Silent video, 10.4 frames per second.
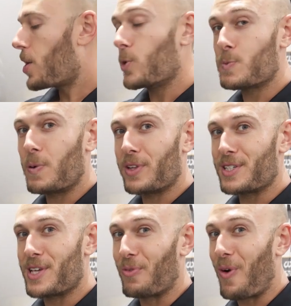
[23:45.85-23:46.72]
who's put
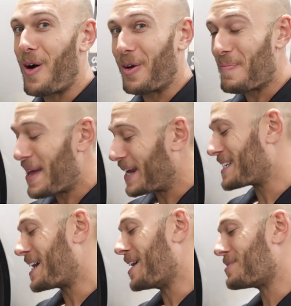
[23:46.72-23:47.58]
these in wrong many
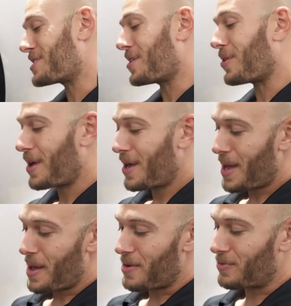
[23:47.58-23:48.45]
times, so
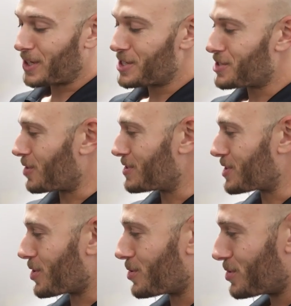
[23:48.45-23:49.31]
friction
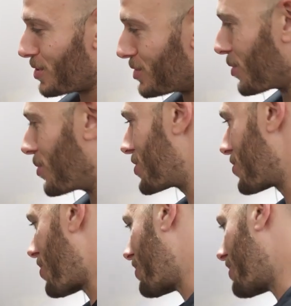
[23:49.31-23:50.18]
surface goes towards
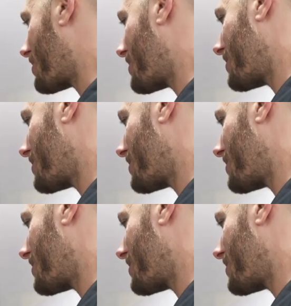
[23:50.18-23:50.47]
the rotor.